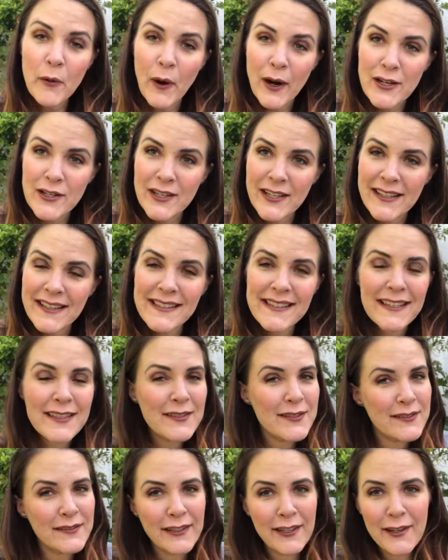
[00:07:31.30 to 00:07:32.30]
questions
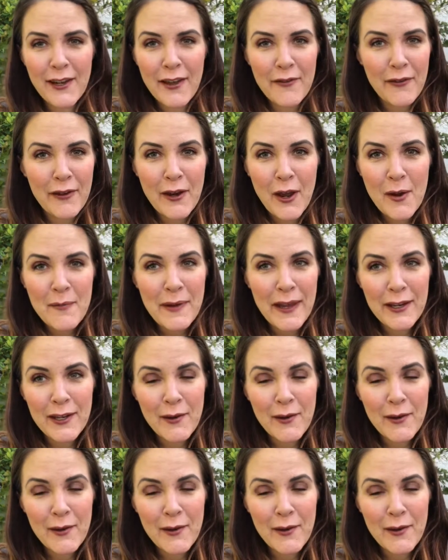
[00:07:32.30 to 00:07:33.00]
because you know if you know me